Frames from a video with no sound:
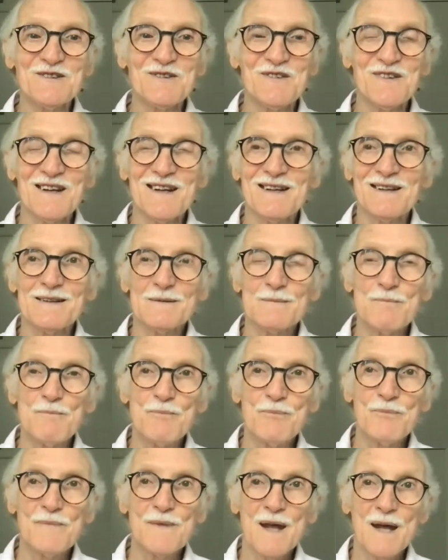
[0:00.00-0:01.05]
on that
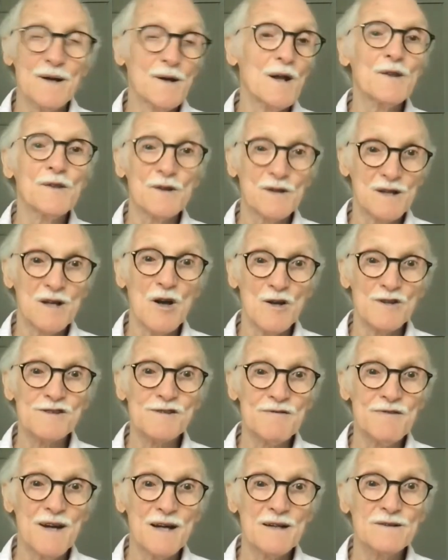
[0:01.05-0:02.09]
and other
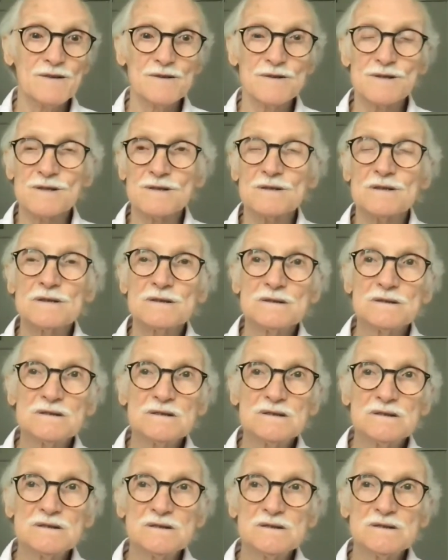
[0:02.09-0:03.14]
cost factors.
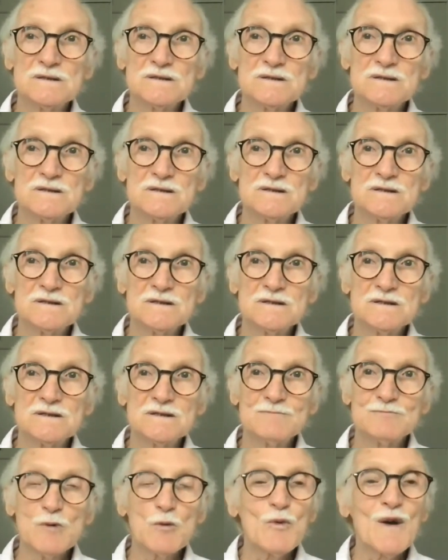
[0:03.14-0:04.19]

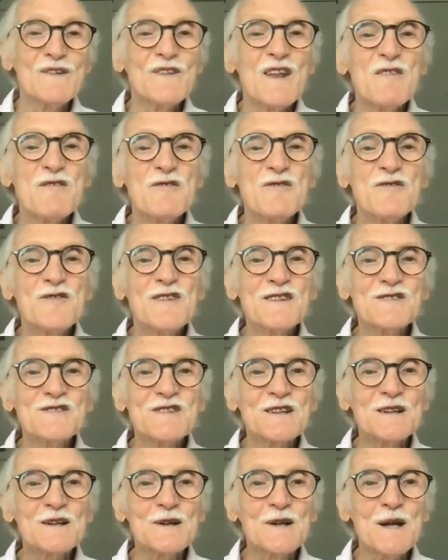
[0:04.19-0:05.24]
But when they
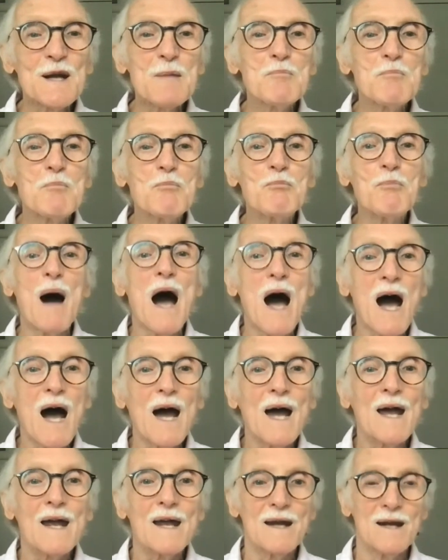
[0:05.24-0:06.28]
physically
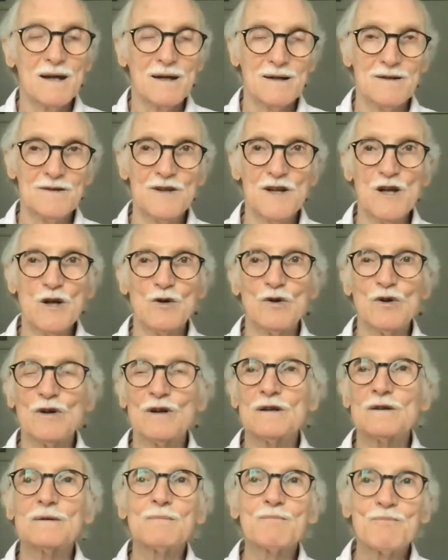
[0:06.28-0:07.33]
buy the
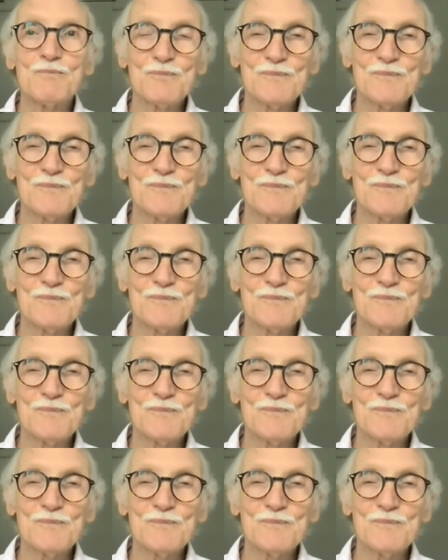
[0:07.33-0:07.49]
oil,